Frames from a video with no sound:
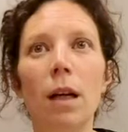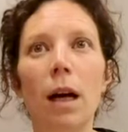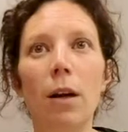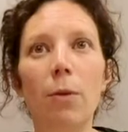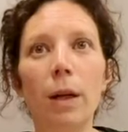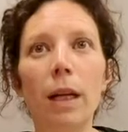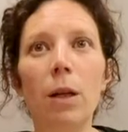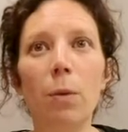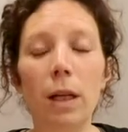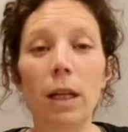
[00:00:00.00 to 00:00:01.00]
I
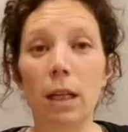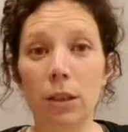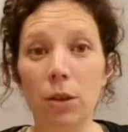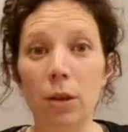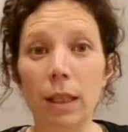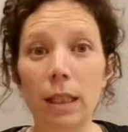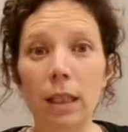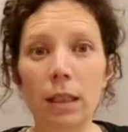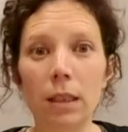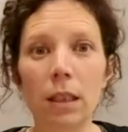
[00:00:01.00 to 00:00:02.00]
really enjoyed
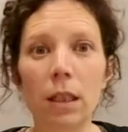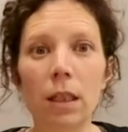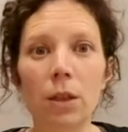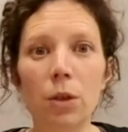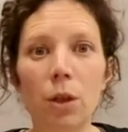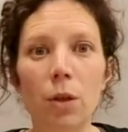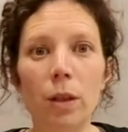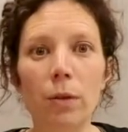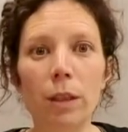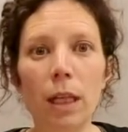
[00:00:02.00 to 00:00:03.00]
this. So
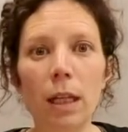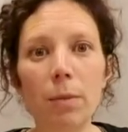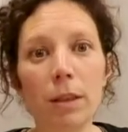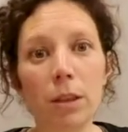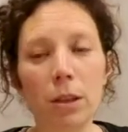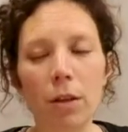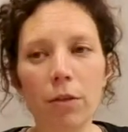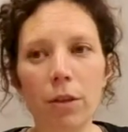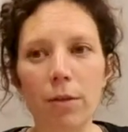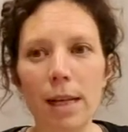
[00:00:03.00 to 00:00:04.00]
it was a little bit
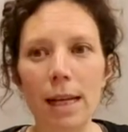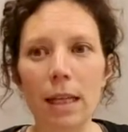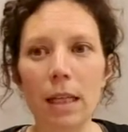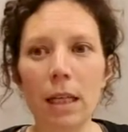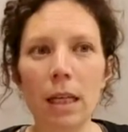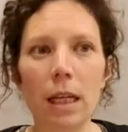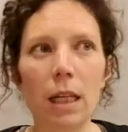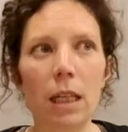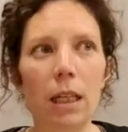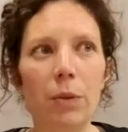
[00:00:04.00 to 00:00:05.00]
softer way,
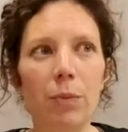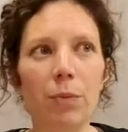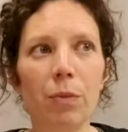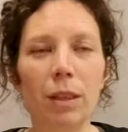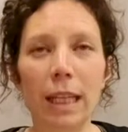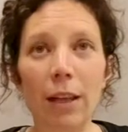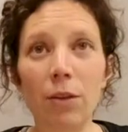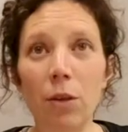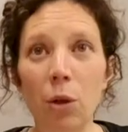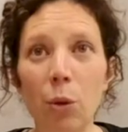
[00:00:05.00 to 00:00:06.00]

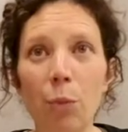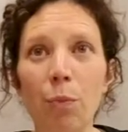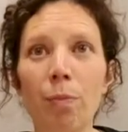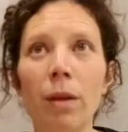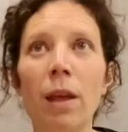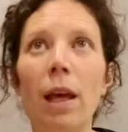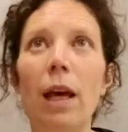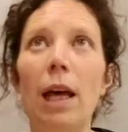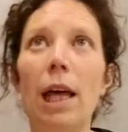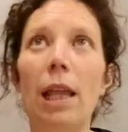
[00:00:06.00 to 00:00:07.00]
gentle,
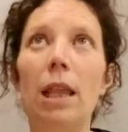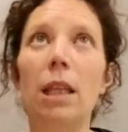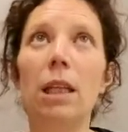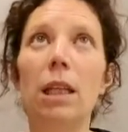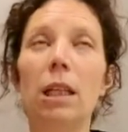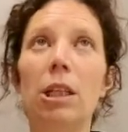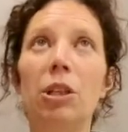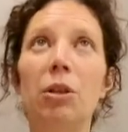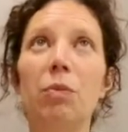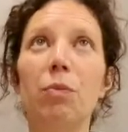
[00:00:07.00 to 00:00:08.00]
and
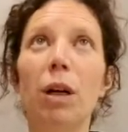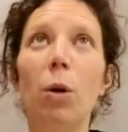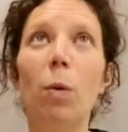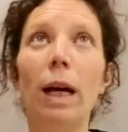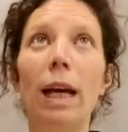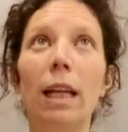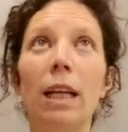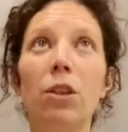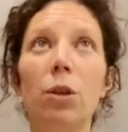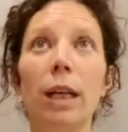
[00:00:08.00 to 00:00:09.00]
a way
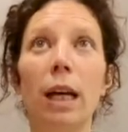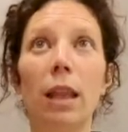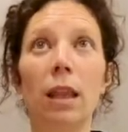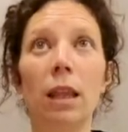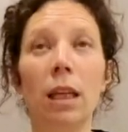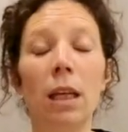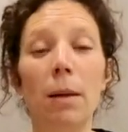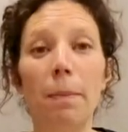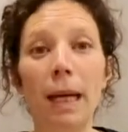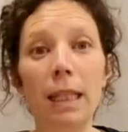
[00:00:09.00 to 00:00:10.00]
that you can
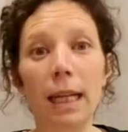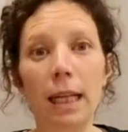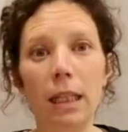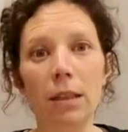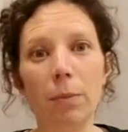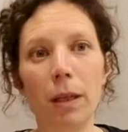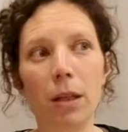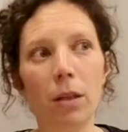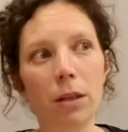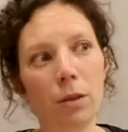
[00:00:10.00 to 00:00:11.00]
maintain it,
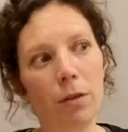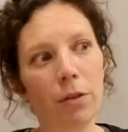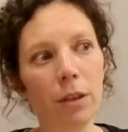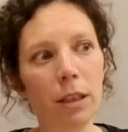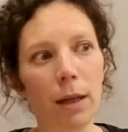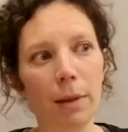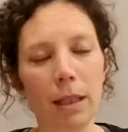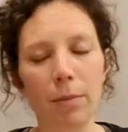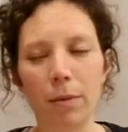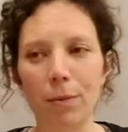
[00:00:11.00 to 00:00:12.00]
because the first time I
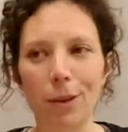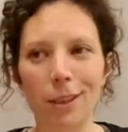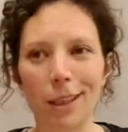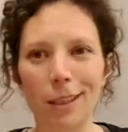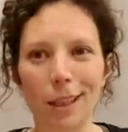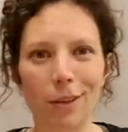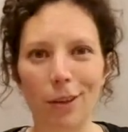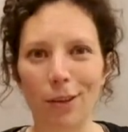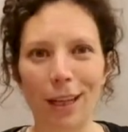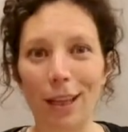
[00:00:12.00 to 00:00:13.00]
did the process I
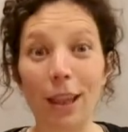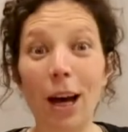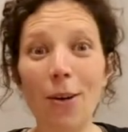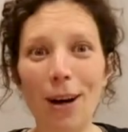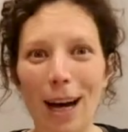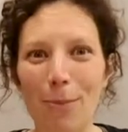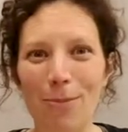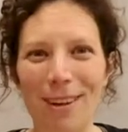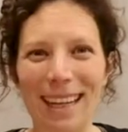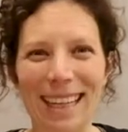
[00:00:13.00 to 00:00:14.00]
thought, okay, now
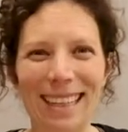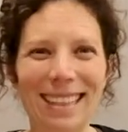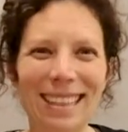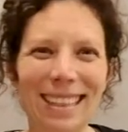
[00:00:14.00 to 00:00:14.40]
I'm Pranic.